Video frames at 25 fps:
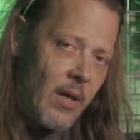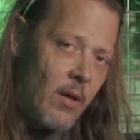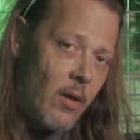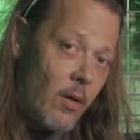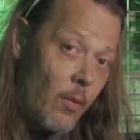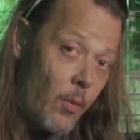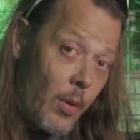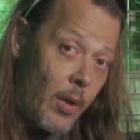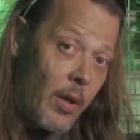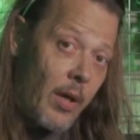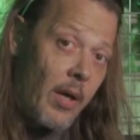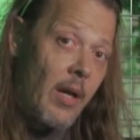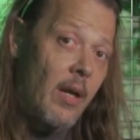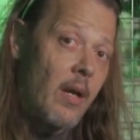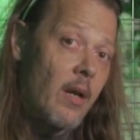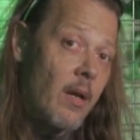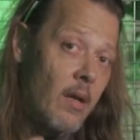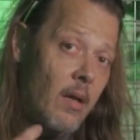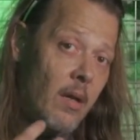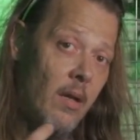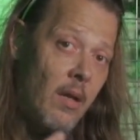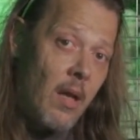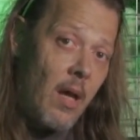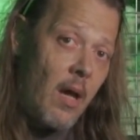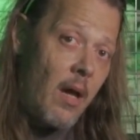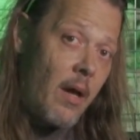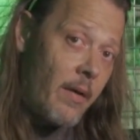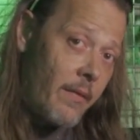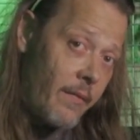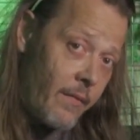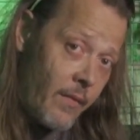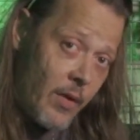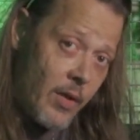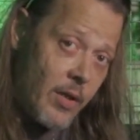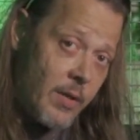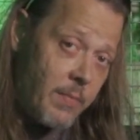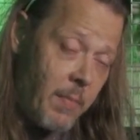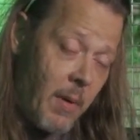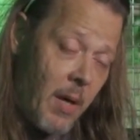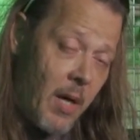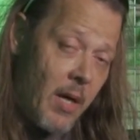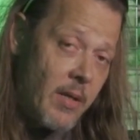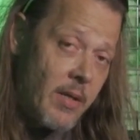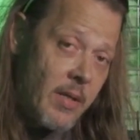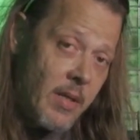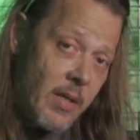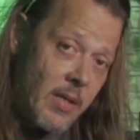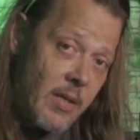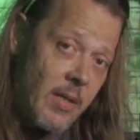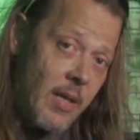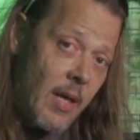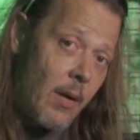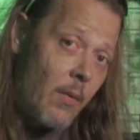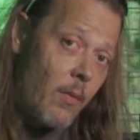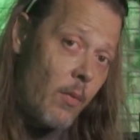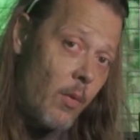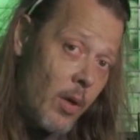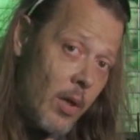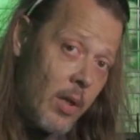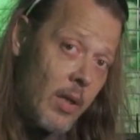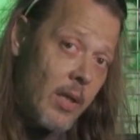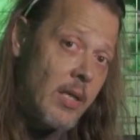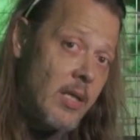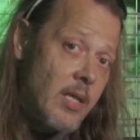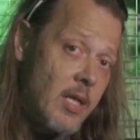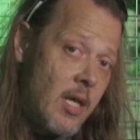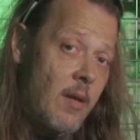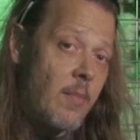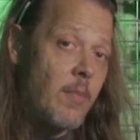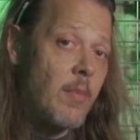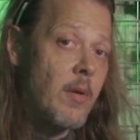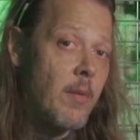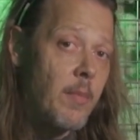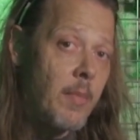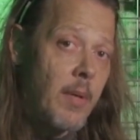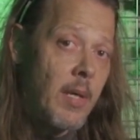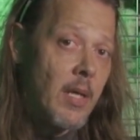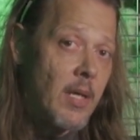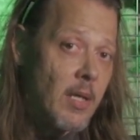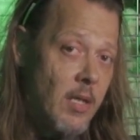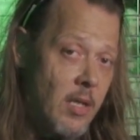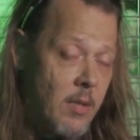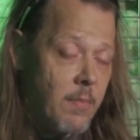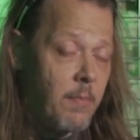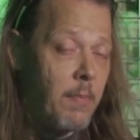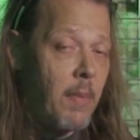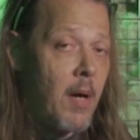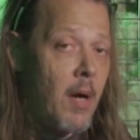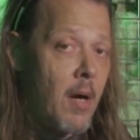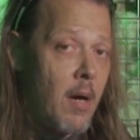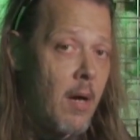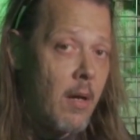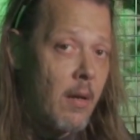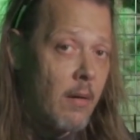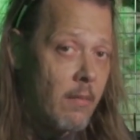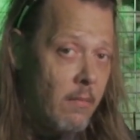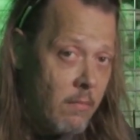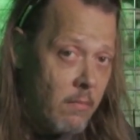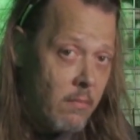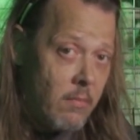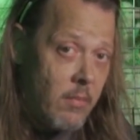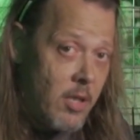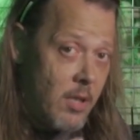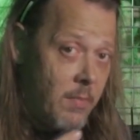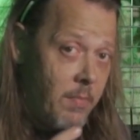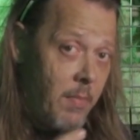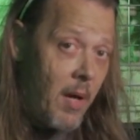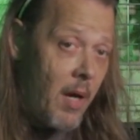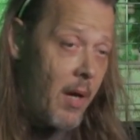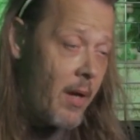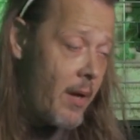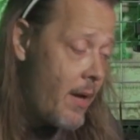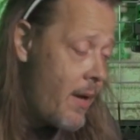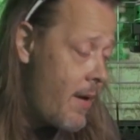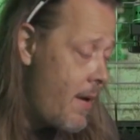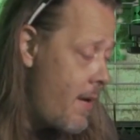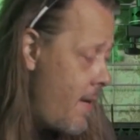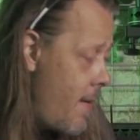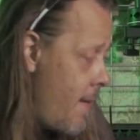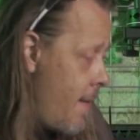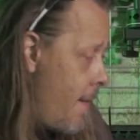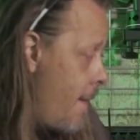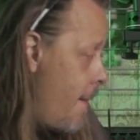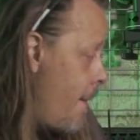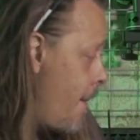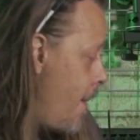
or we're getting a lot of responses that really seem to be spot on,